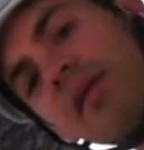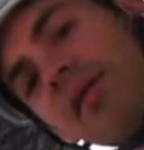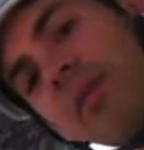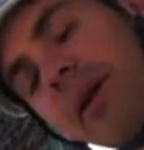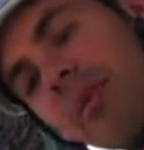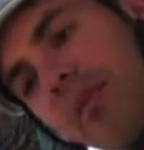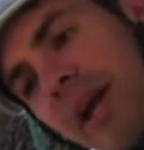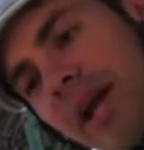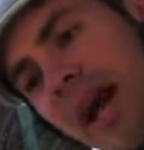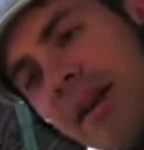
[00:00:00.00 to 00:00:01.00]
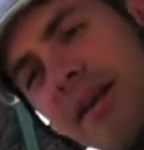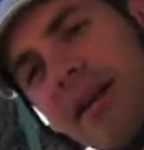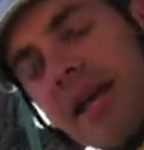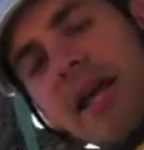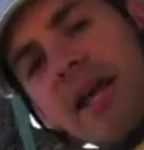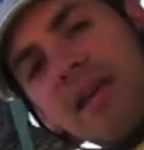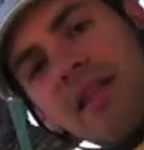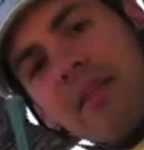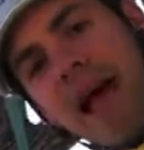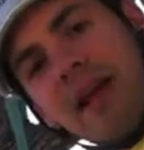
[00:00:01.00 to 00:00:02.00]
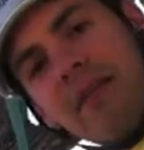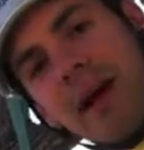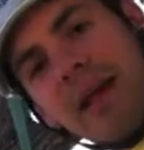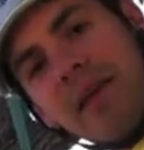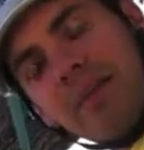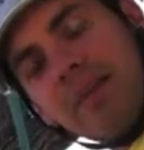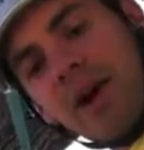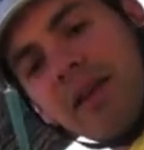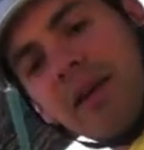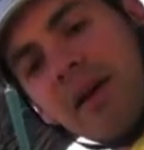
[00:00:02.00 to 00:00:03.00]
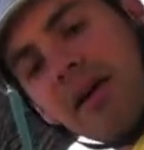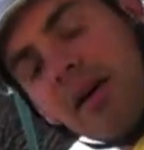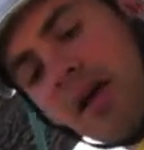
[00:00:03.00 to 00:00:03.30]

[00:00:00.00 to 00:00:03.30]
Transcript: aluminum ring kind of digging into the back of my hips right there.